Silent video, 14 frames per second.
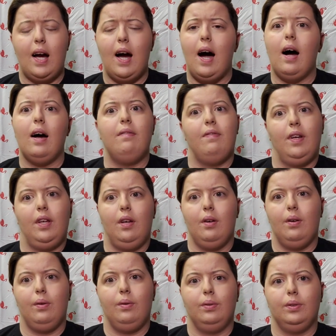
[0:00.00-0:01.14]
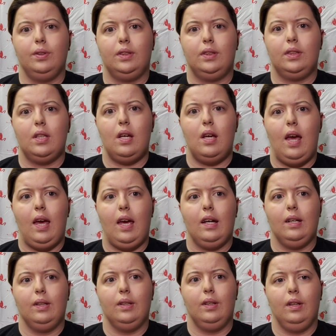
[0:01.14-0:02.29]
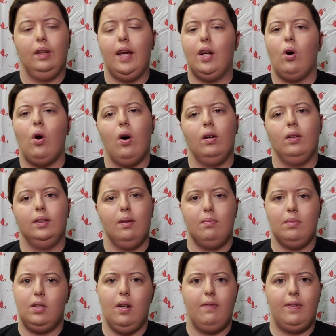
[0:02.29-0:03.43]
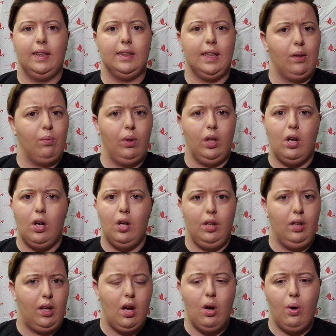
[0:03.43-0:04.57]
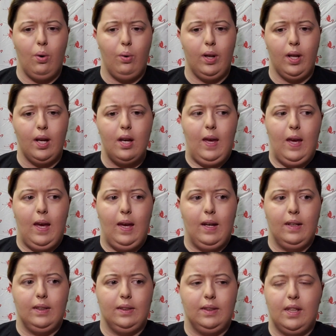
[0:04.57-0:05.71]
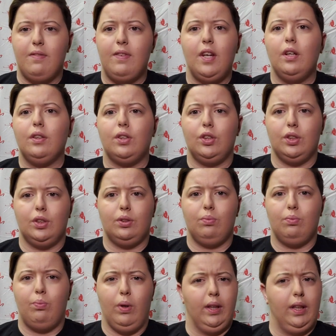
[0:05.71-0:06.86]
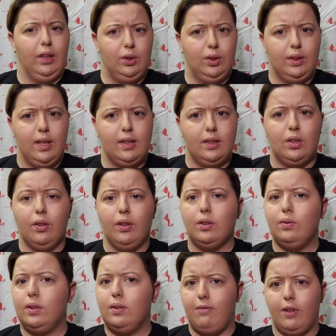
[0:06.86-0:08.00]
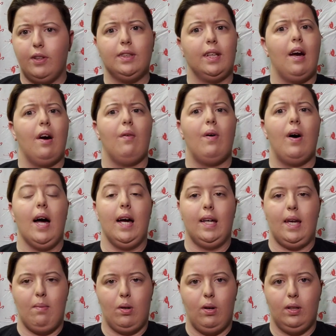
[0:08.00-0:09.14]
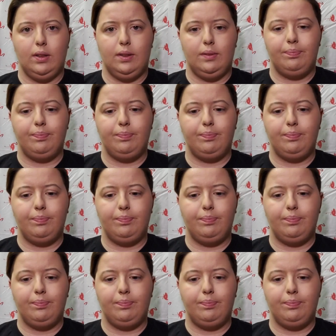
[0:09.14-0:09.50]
videos, and later on some stuff that's like really hard to decode, and the videos are just really interesting. So this was the first account I came across.